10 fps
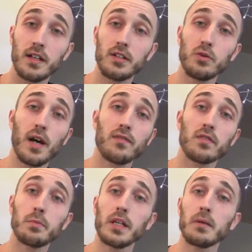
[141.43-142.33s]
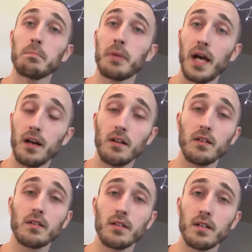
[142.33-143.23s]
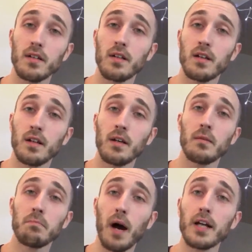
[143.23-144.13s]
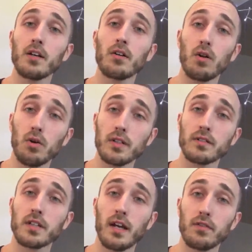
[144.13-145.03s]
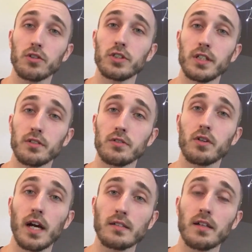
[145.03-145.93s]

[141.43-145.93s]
You have to be compelled by your Lord and Savior Jesus Christ.